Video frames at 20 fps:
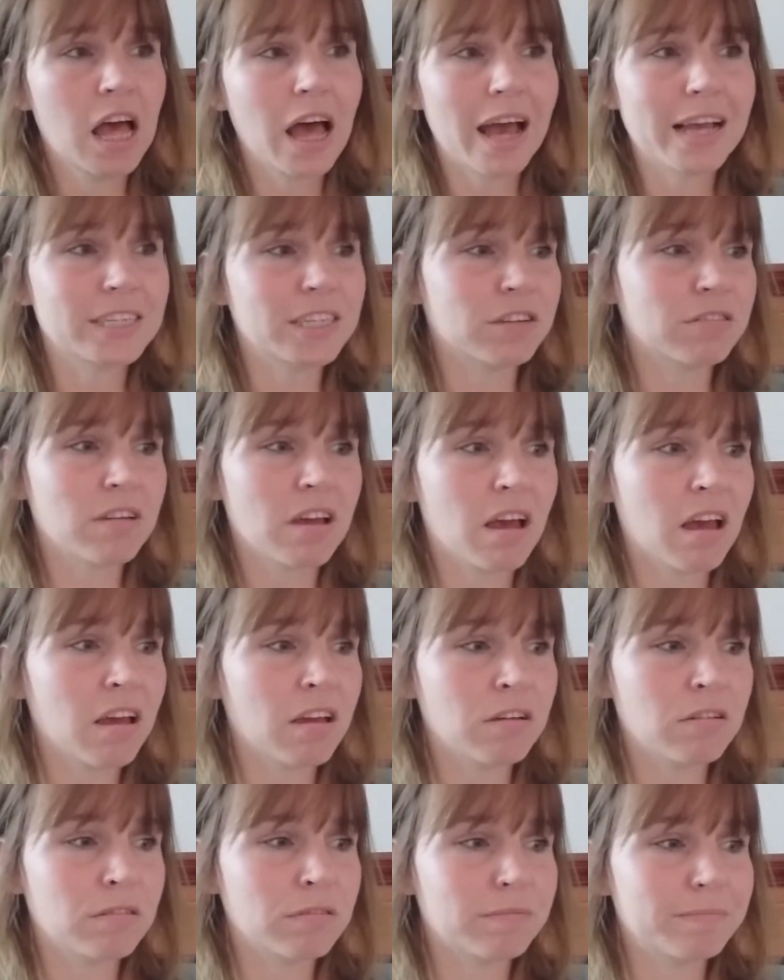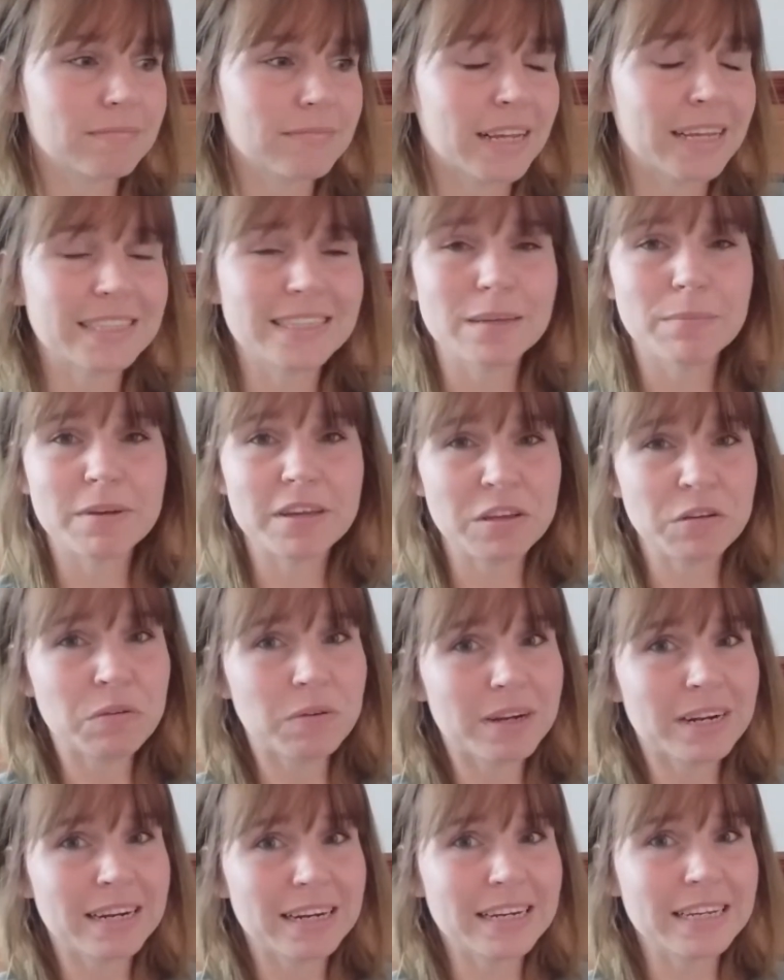I don't know. It's something you're
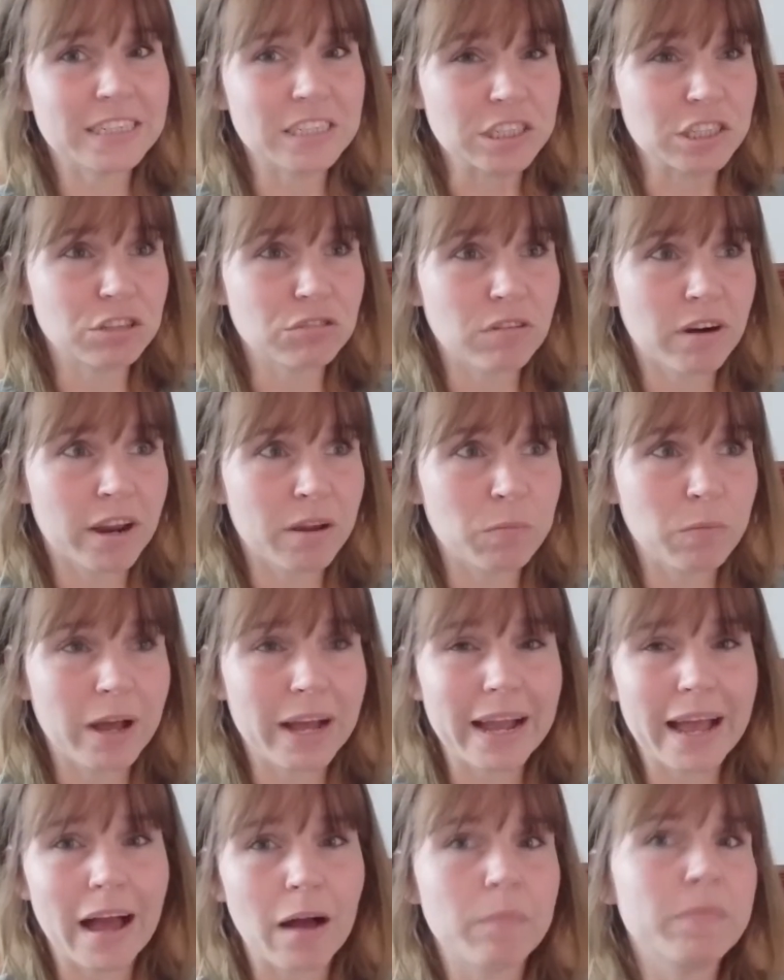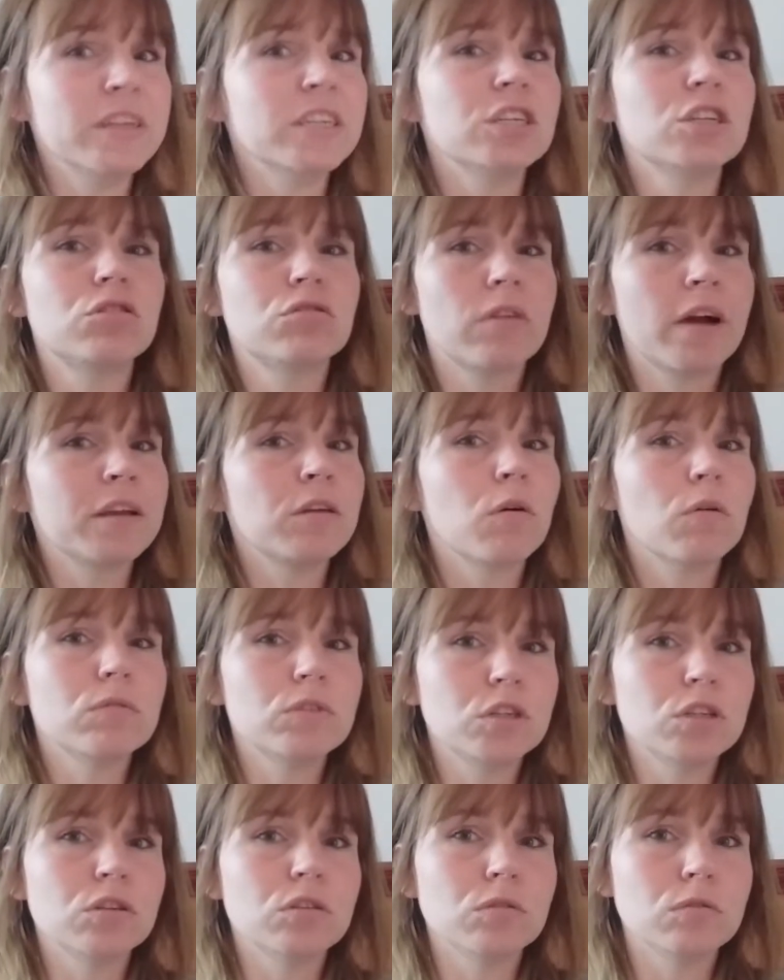going to need to try and work out, but just try
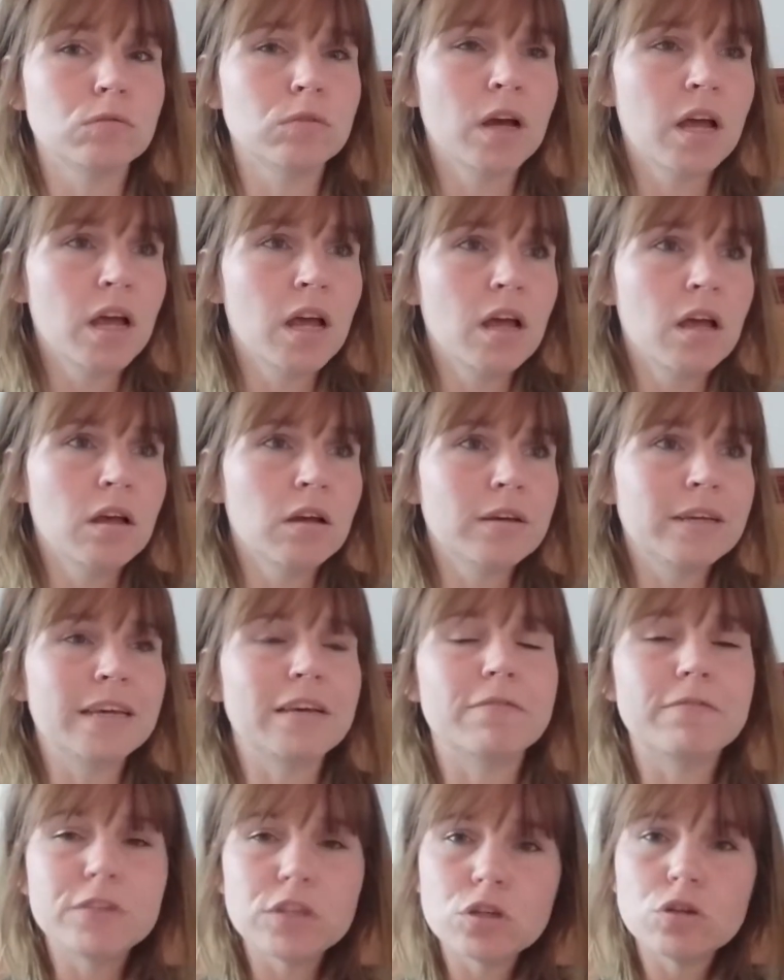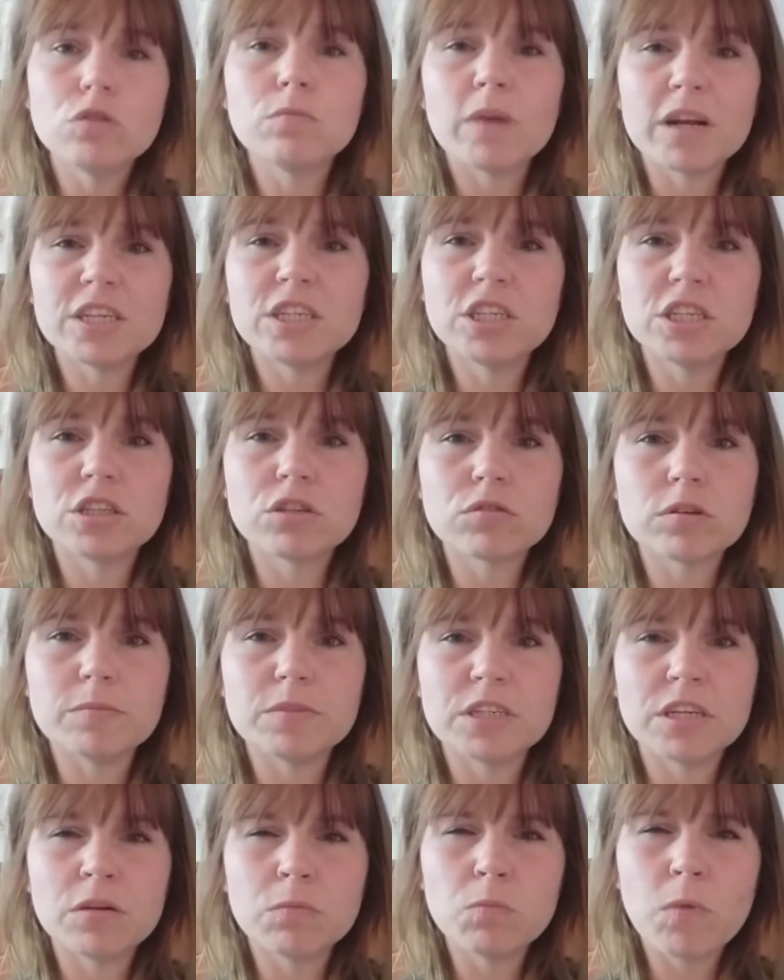not to give too much
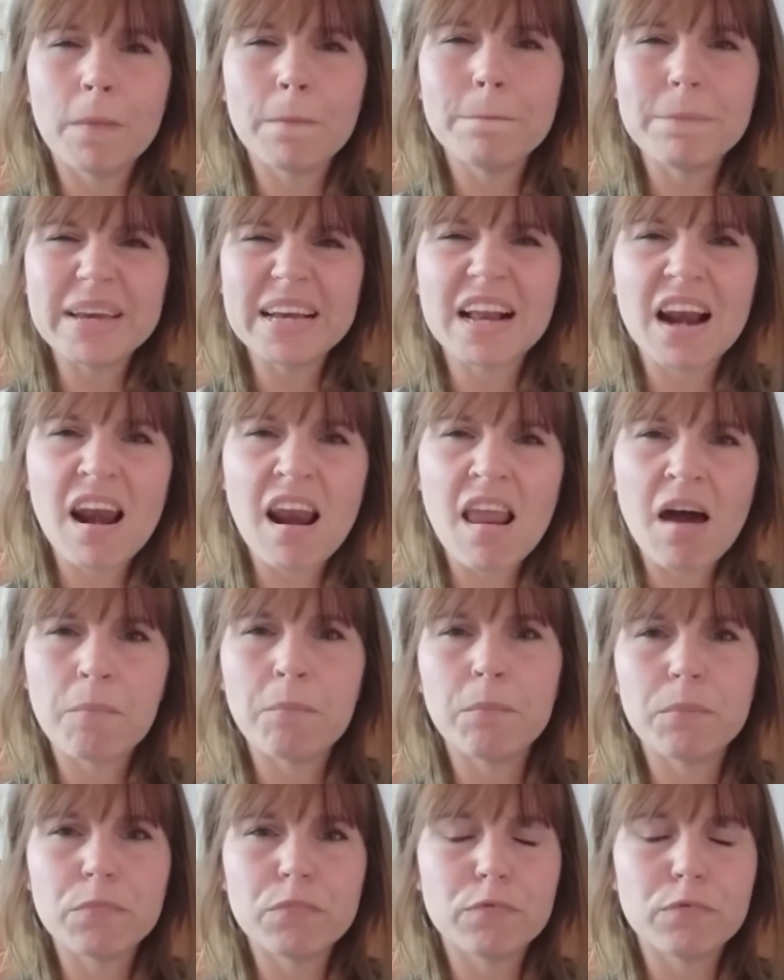description in one big lump,